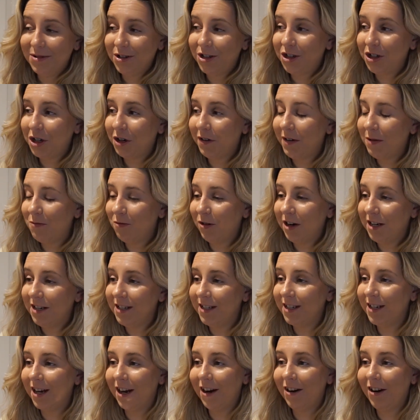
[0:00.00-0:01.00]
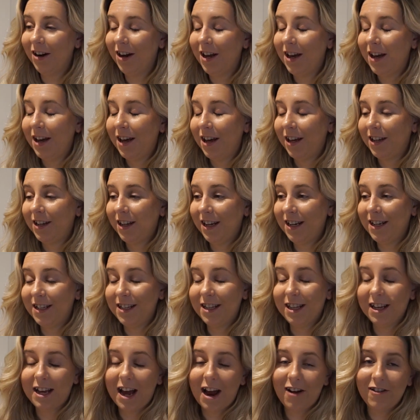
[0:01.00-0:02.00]
during winter into
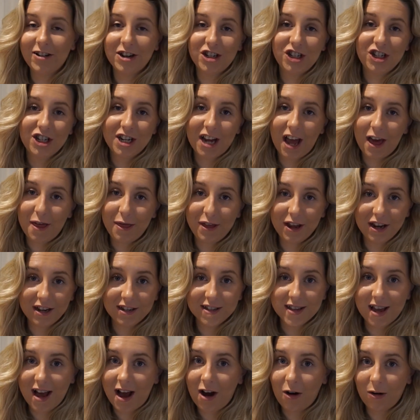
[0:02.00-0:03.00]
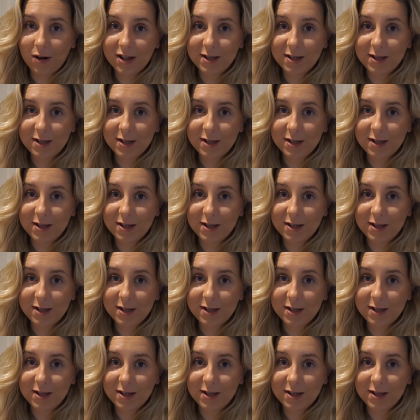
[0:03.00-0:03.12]
the garage to get things out,